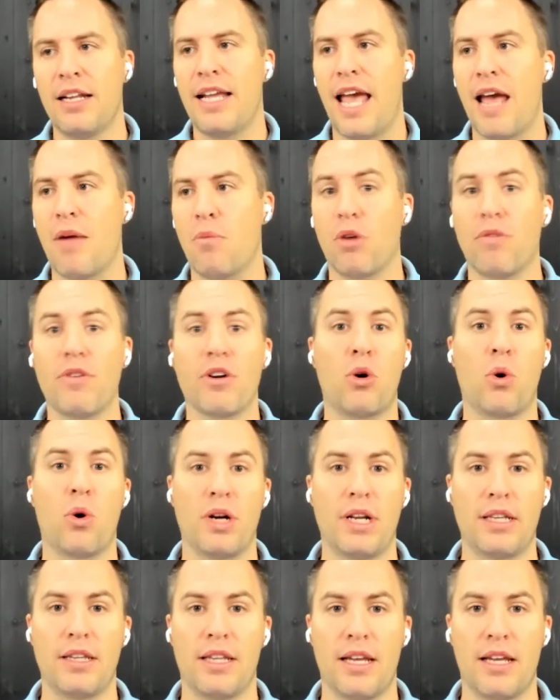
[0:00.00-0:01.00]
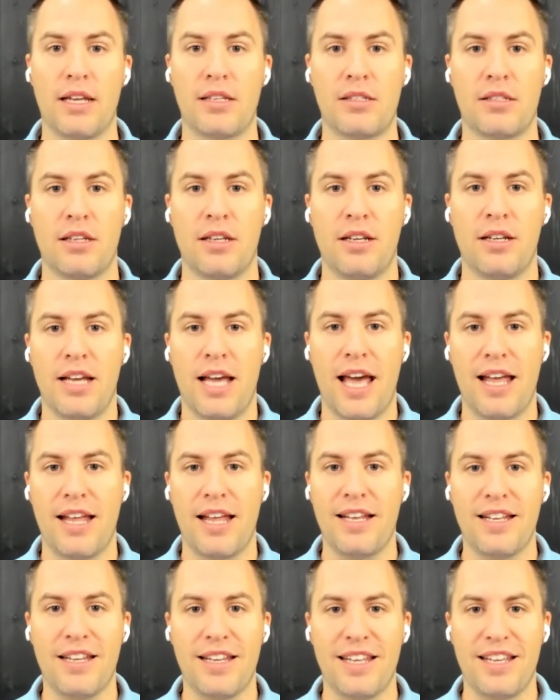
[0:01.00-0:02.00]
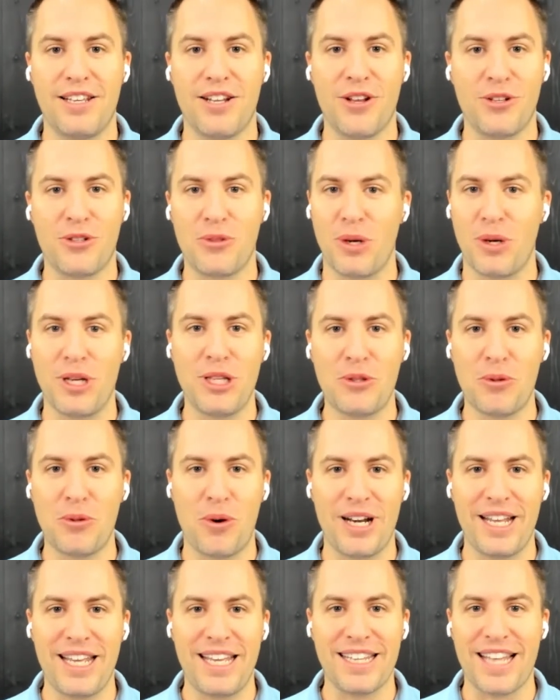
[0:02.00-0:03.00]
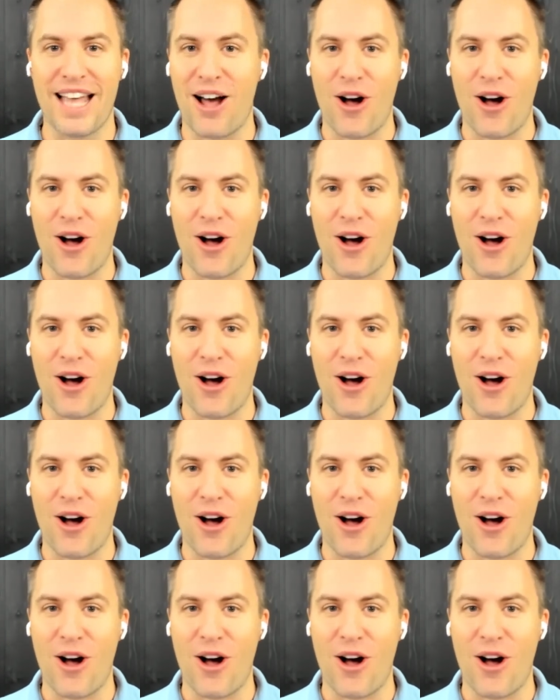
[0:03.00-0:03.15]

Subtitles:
And we're recording this, and 2020,